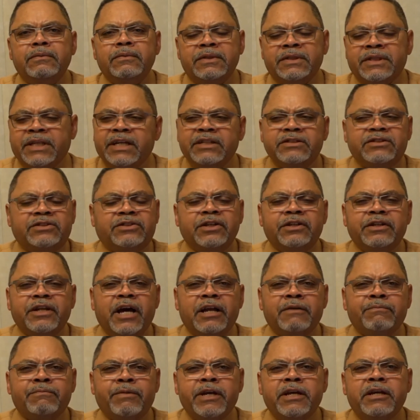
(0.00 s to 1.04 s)
That should
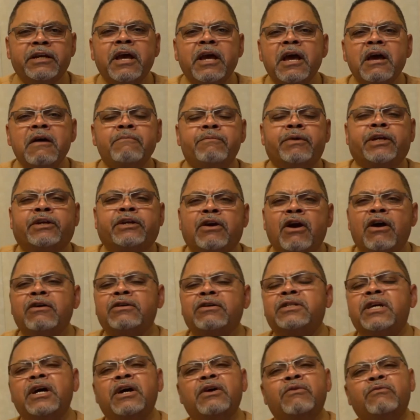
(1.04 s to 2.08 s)
not be,
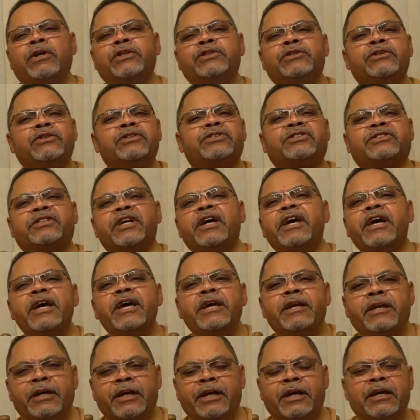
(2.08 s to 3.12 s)
because what you're
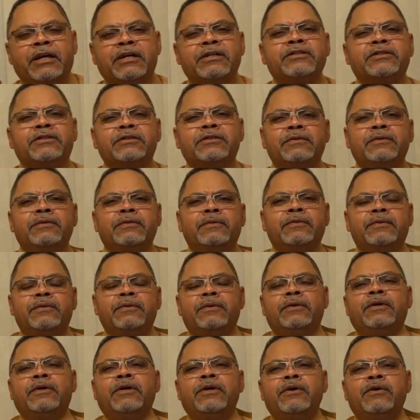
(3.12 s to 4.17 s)
saying is,
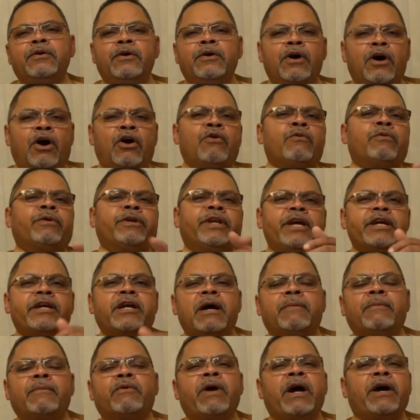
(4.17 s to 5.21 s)
oh, when they
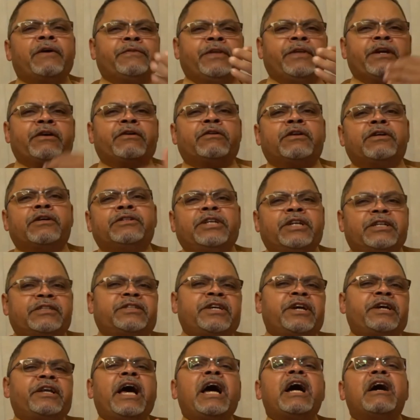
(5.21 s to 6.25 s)
come around, they're going to
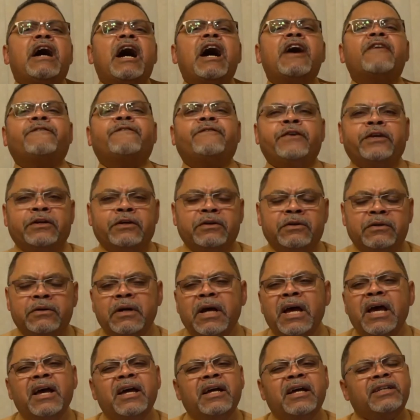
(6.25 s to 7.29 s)
dictate how I feel.
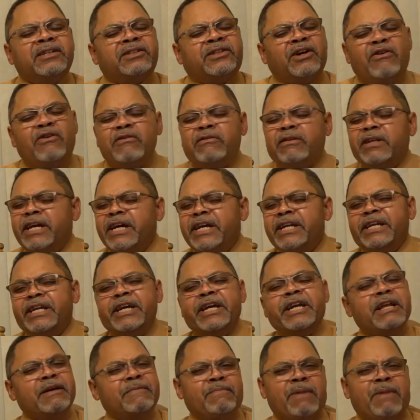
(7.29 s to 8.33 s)
Don't let
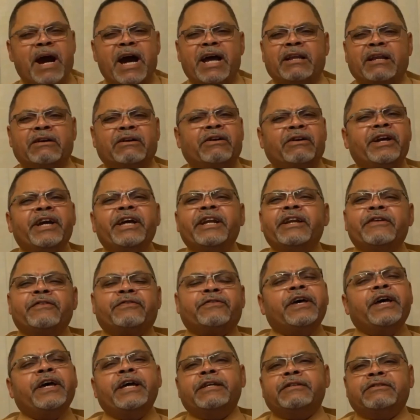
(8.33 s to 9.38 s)
anybody or
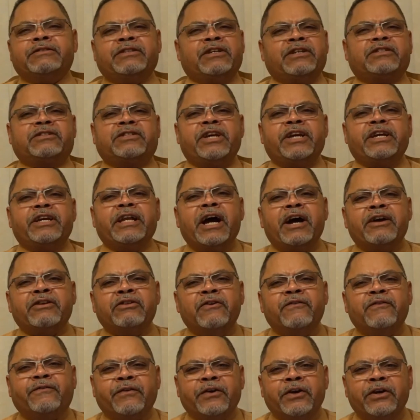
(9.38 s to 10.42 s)
anything dictate how
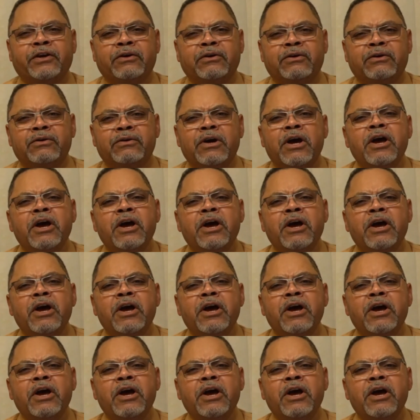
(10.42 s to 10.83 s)
you feel.